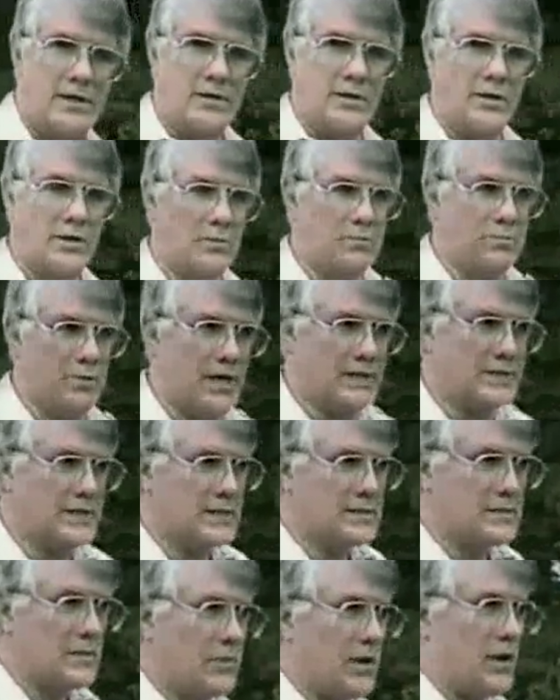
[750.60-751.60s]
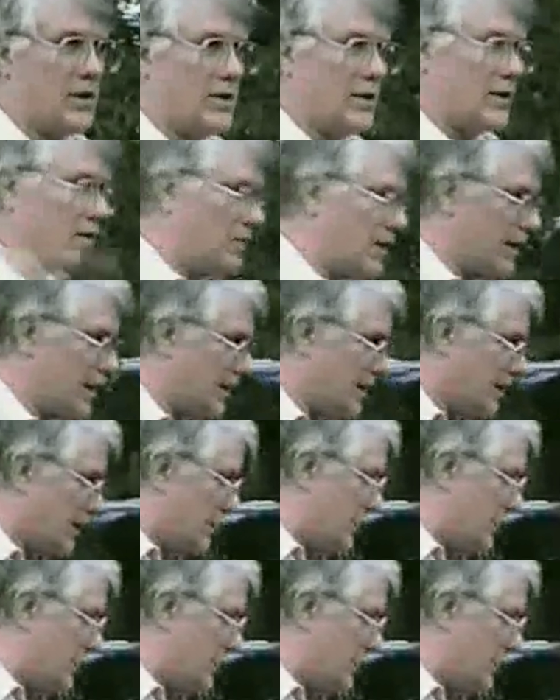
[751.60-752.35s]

You don't process the water in any way.